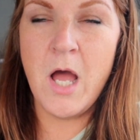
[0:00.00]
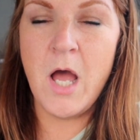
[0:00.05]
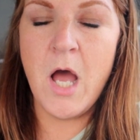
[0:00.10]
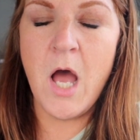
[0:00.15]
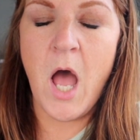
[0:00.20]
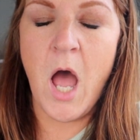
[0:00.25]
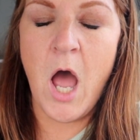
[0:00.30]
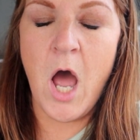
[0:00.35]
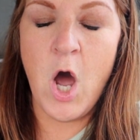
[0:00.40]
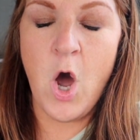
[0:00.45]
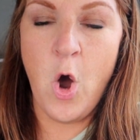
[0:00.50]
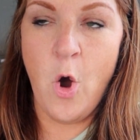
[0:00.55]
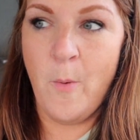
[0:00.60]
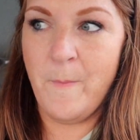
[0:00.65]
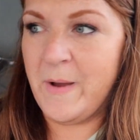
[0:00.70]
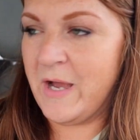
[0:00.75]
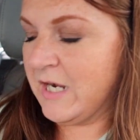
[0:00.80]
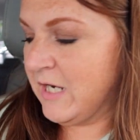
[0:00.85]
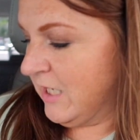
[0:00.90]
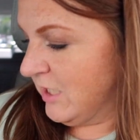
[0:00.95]
Oh
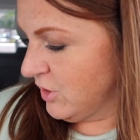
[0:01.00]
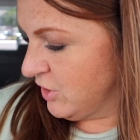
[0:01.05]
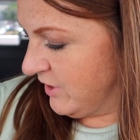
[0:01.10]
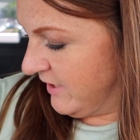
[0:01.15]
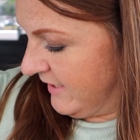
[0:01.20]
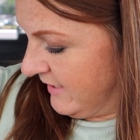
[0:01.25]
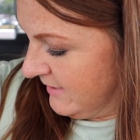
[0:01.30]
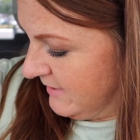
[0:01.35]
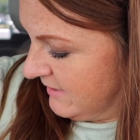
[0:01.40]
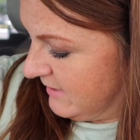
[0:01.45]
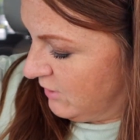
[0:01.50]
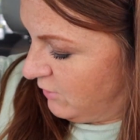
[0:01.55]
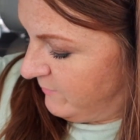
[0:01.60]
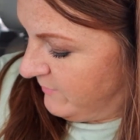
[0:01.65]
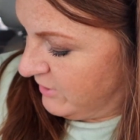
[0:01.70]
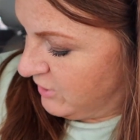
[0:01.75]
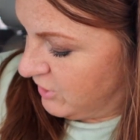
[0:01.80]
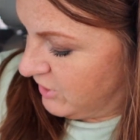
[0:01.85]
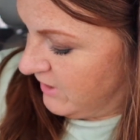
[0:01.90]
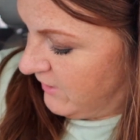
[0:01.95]
my gosh, they had so
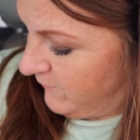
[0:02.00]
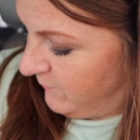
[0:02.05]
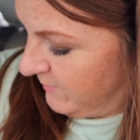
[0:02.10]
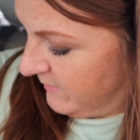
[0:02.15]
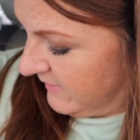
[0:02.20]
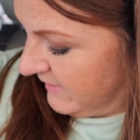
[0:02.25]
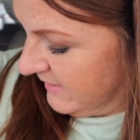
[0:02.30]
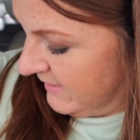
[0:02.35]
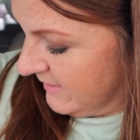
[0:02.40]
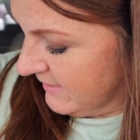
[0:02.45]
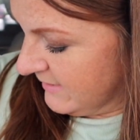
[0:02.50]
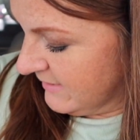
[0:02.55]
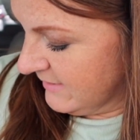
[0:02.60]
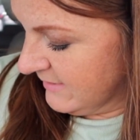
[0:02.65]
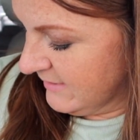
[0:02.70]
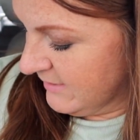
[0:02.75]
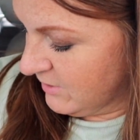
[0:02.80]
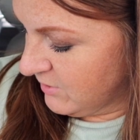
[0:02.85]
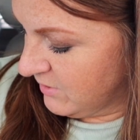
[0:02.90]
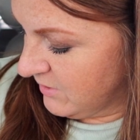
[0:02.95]
much stuff. But this,
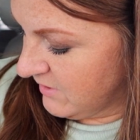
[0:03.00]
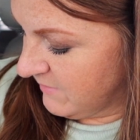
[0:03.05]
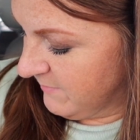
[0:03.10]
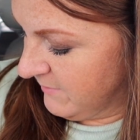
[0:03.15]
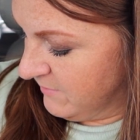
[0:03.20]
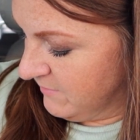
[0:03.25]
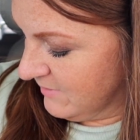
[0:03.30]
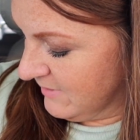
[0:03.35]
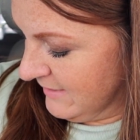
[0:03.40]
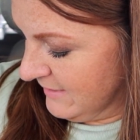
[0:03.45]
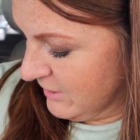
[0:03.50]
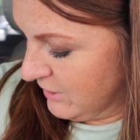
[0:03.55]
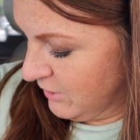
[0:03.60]
there's this one. Let's get